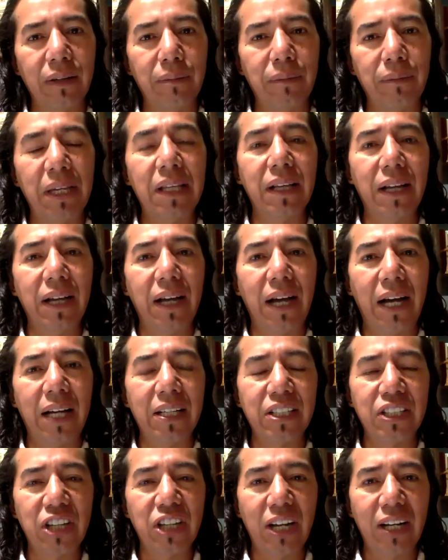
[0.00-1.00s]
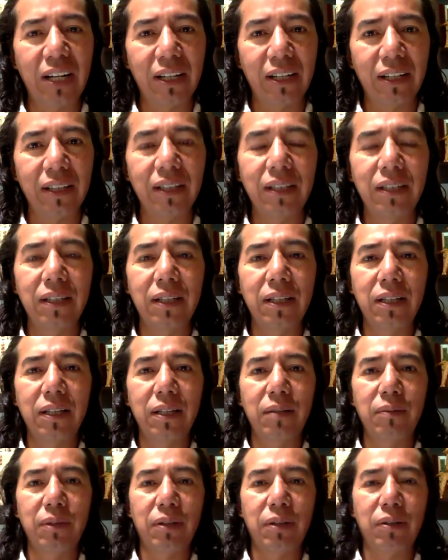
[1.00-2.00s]
uh, made a channel
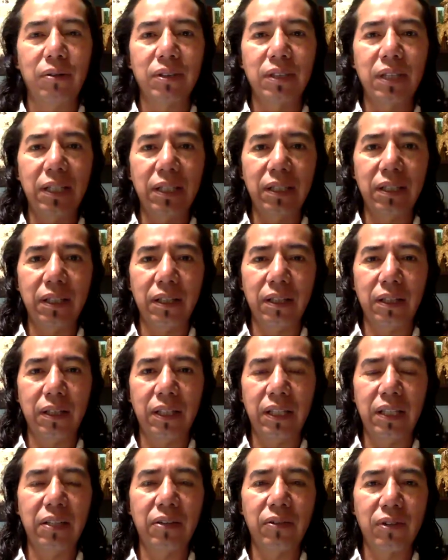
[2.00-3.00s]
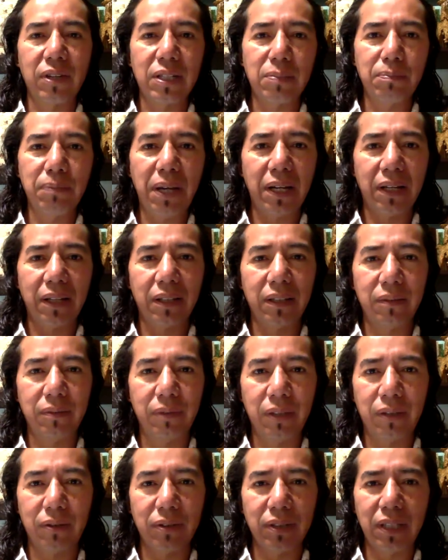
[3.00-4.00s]
because they didn't respect,
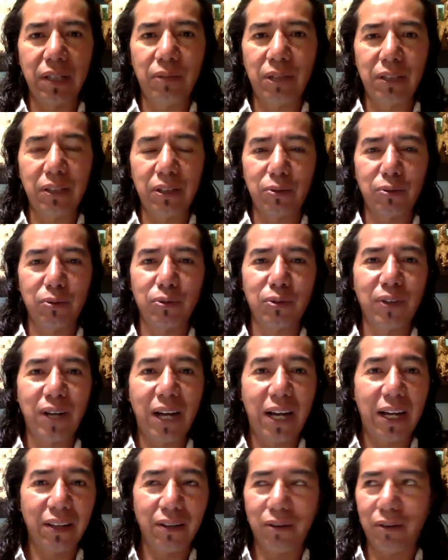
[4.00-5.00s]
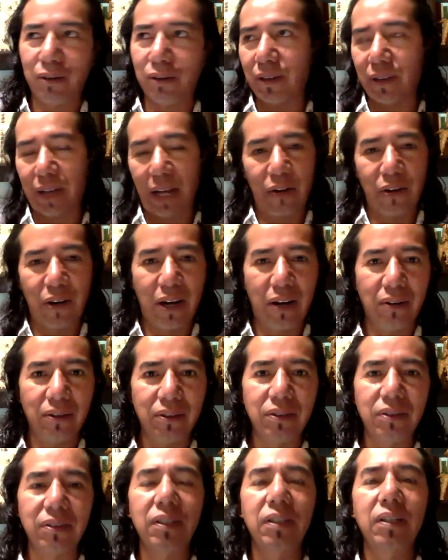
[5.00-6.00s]
because they wanted to dry all
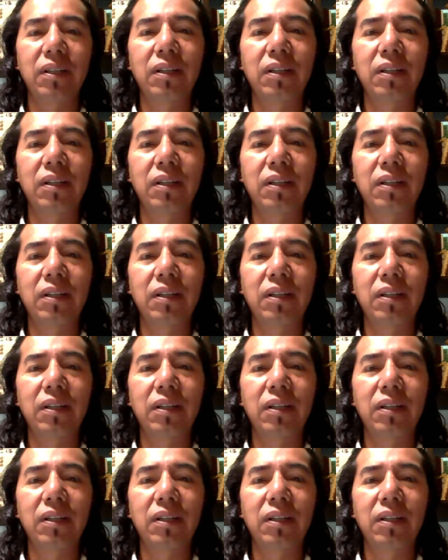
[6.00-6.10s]
around